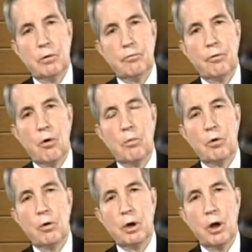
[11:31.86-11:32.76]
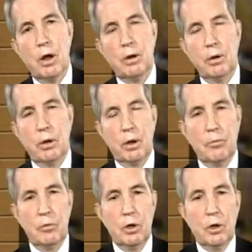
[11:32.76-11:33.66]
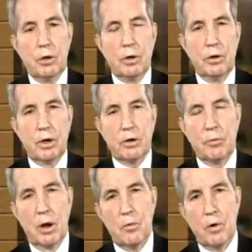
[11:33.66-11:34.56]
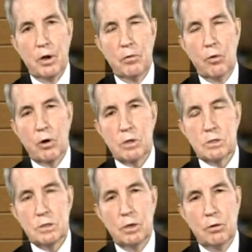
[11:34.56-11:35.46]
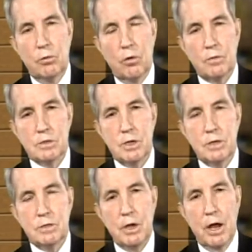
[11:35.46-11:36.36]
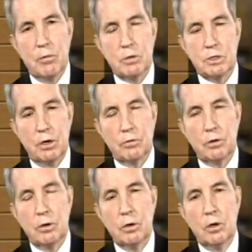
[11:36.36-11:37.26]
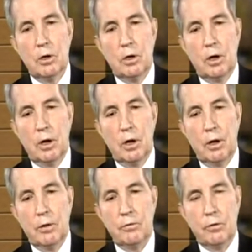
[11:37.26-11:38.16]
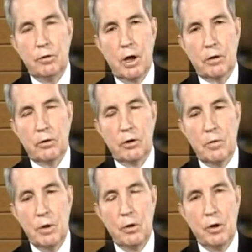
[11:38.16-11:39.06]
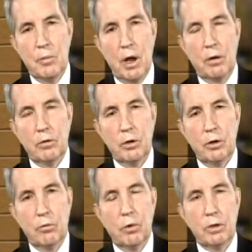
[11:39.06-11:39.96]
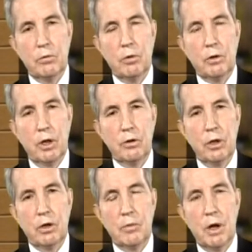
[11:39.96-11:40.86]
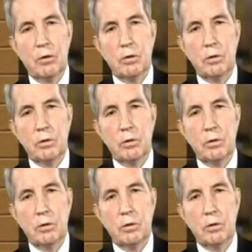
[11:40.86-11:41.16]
forum going on conducted by Marina Works, who oversees the animal shelter, to talk to the community about what they think about